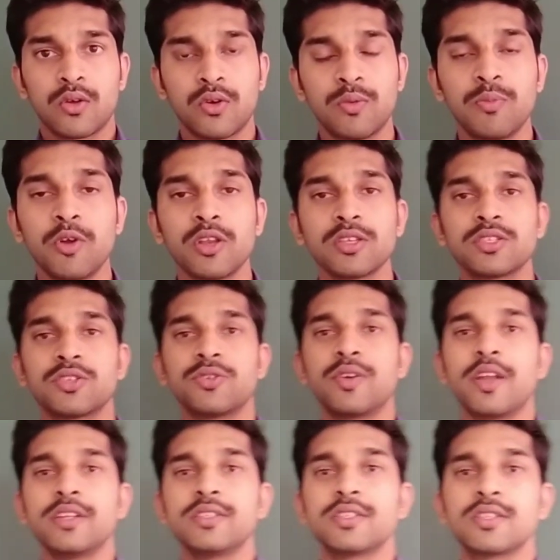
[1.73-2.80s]
Good morning
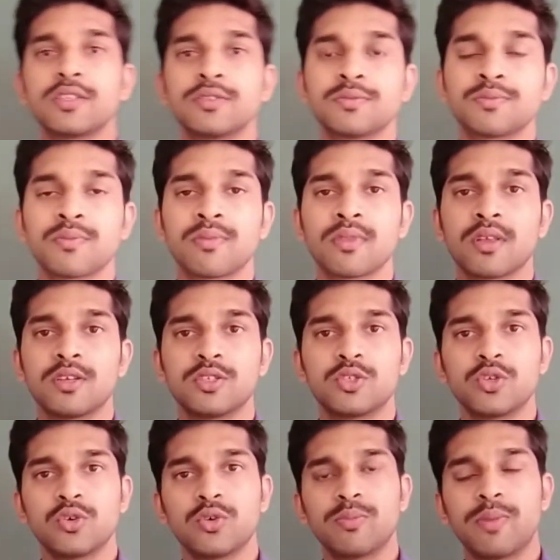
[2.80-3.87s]
students.
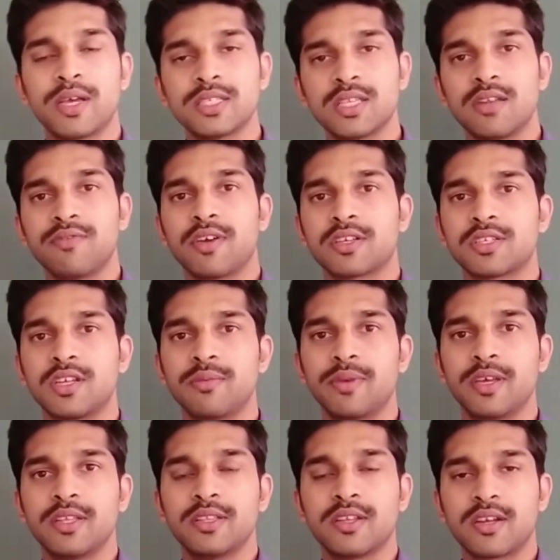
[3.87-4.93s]
So myself Akshay
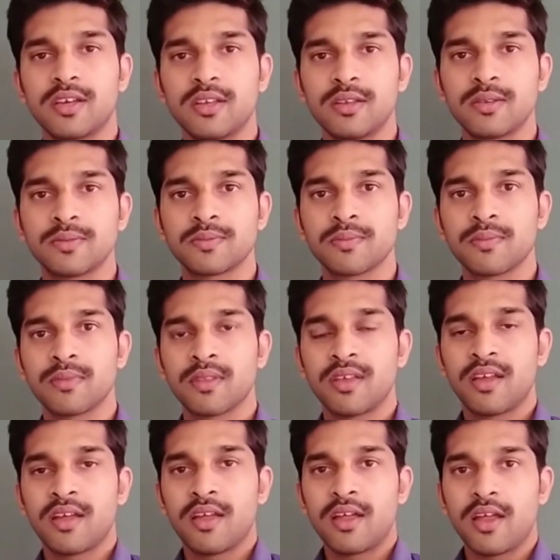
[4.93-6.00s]
Mahendrakar,
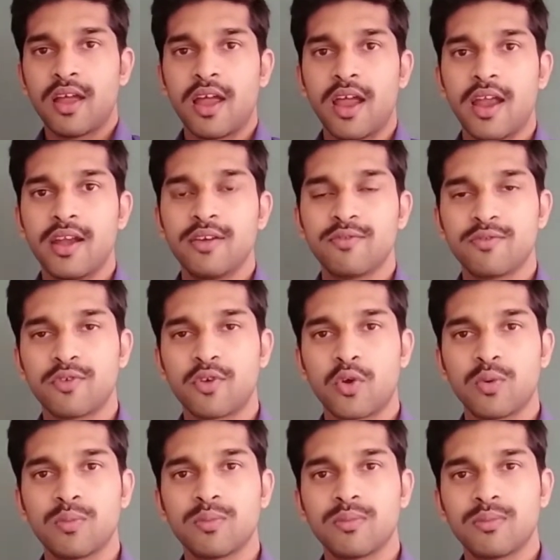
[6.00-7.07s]
and
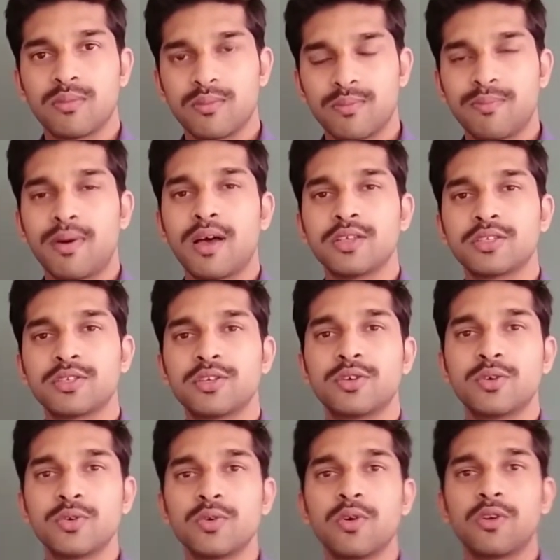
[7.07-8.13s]
from past
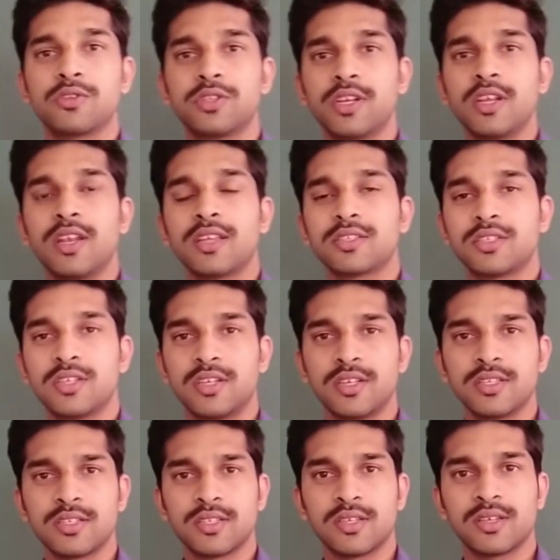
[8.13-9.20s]
2 or 3
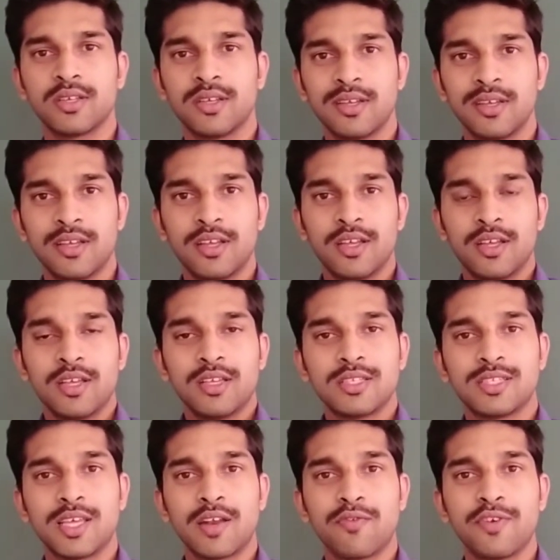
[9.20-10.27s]
lecturers
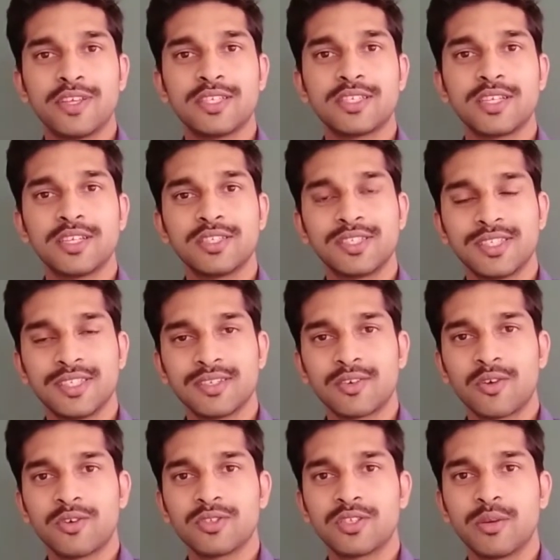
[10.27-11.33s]
surface tension
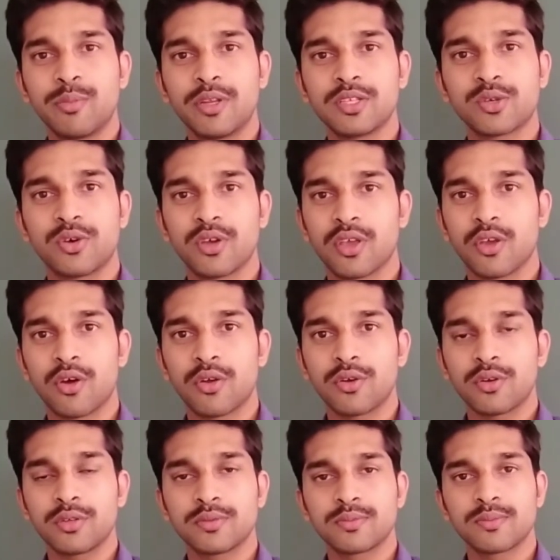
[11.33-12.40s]
concept is going on,
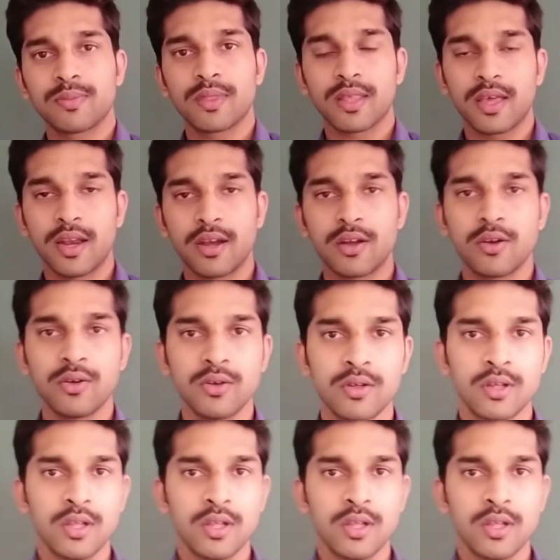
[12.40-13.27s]
correct, no?